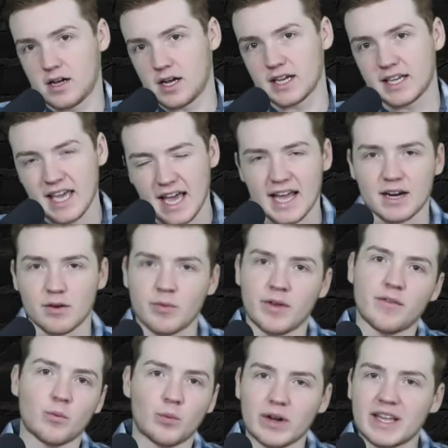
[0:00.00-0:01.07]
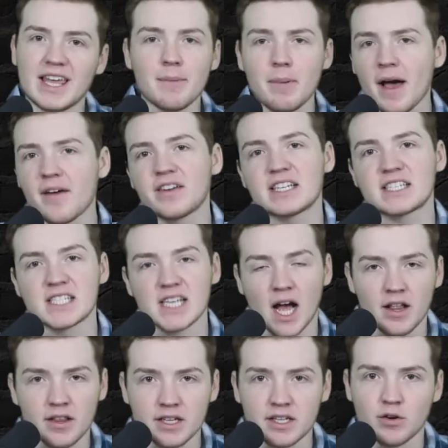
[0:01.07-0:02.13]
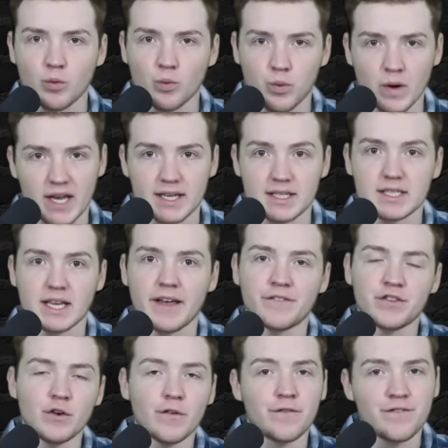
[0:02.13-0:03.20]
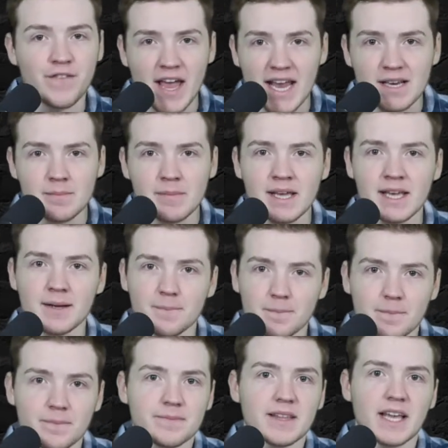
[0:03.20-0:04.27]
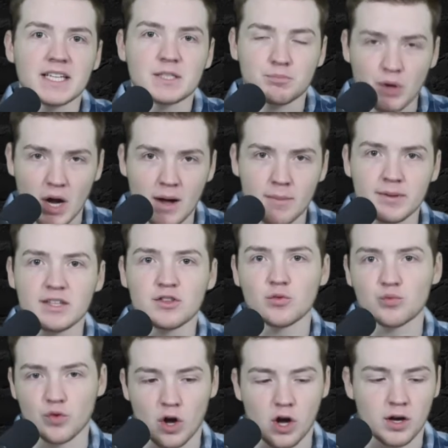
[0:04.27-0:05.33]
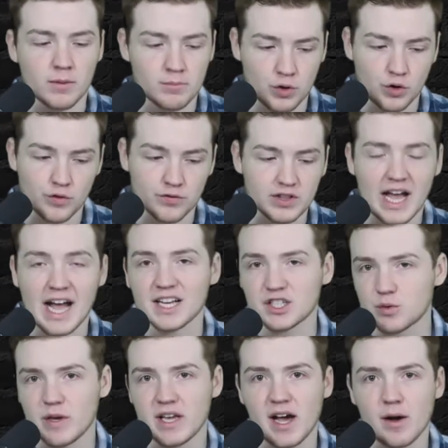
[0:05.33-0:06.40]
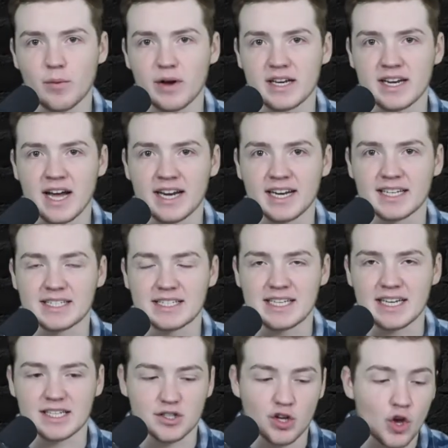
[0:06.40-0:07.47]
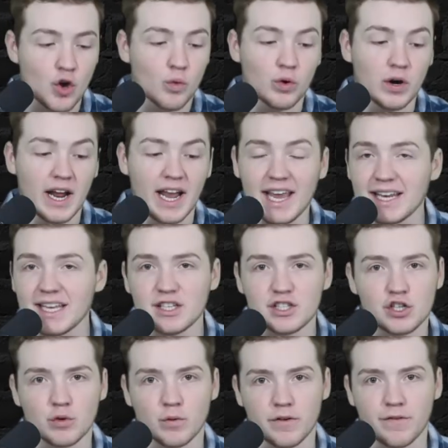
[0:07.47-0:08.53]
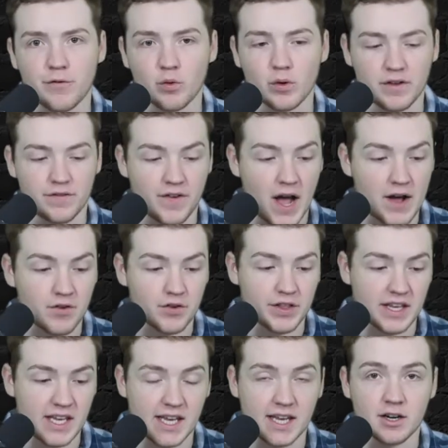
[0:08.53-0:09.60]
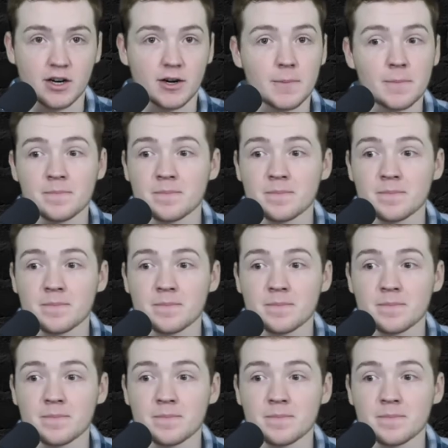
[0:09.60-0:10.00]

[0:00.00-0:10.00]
Again, we keep having solid weeks. If you fade me, it's probably the wrong move. Last week I went 9-6. We're 82-45 on the year.